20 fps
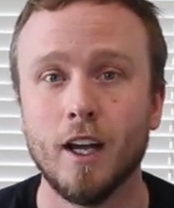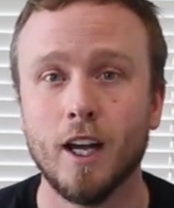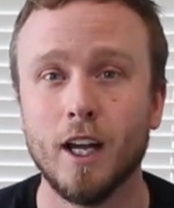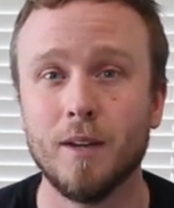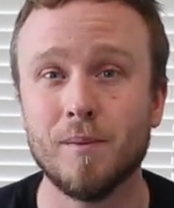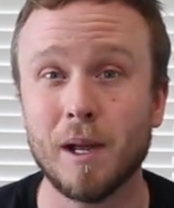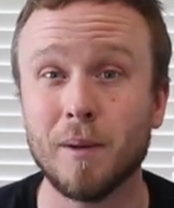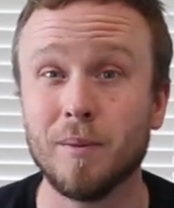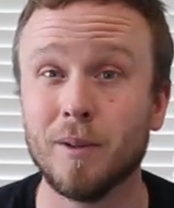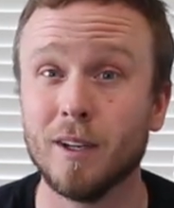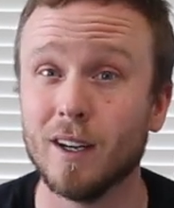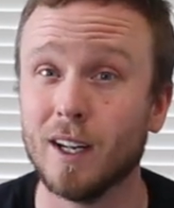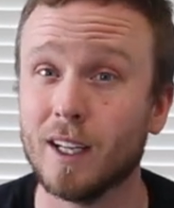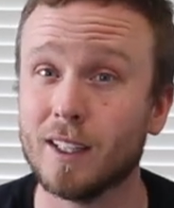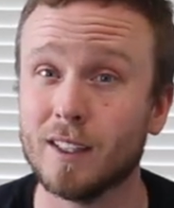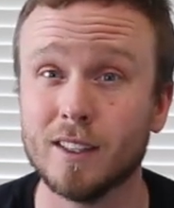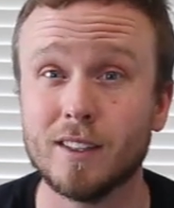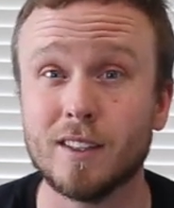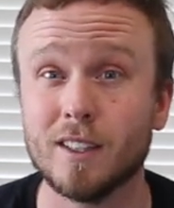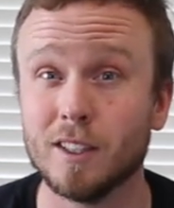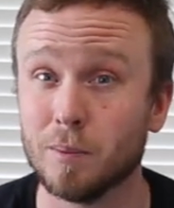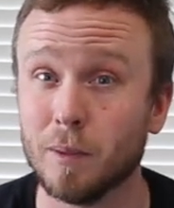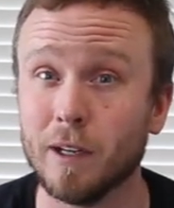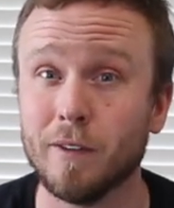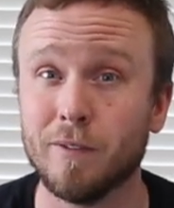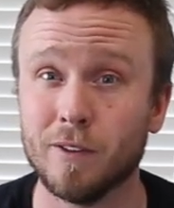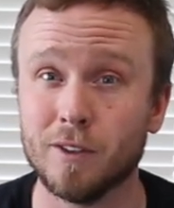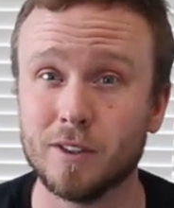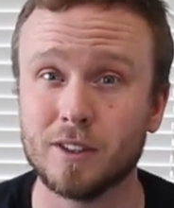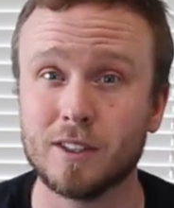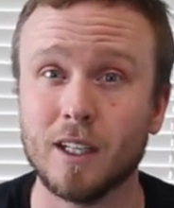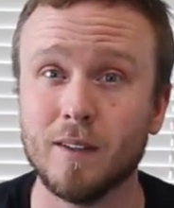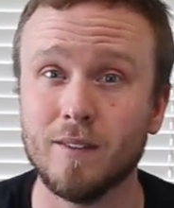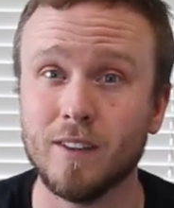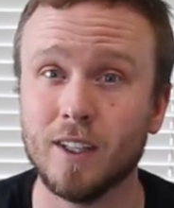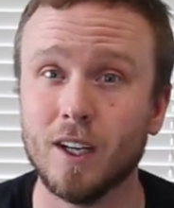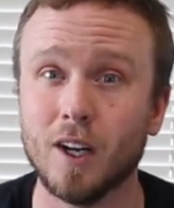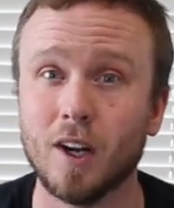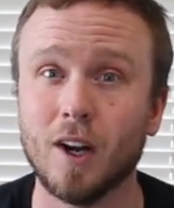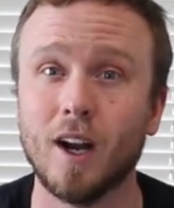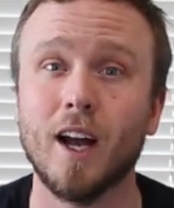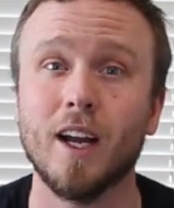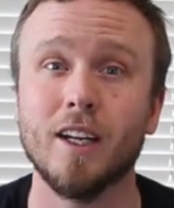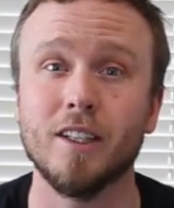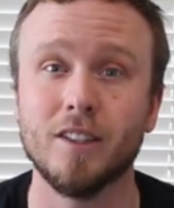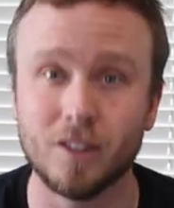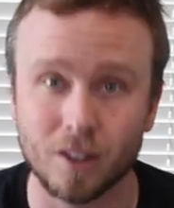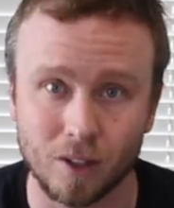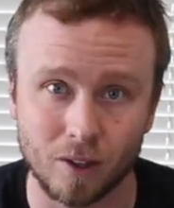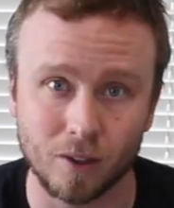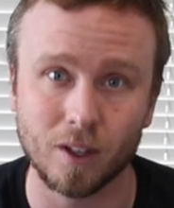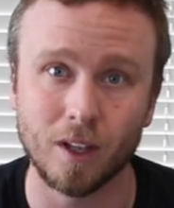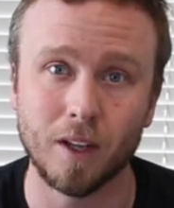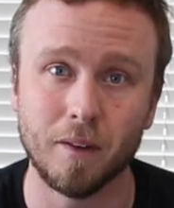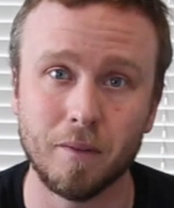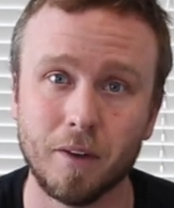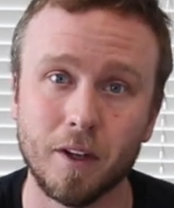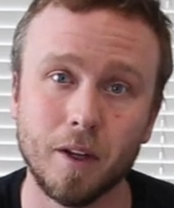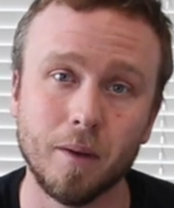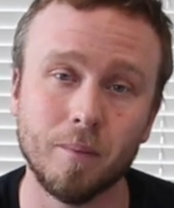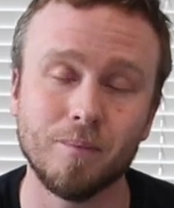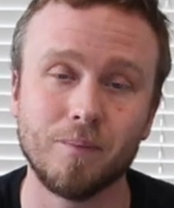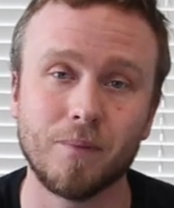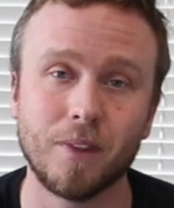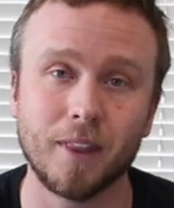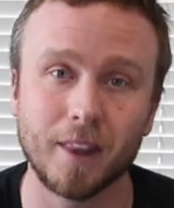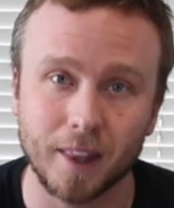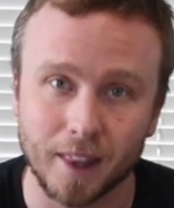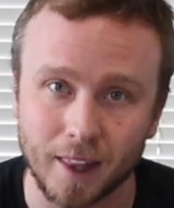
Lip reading: And maybe you're like, this is my first time here. I don't love them.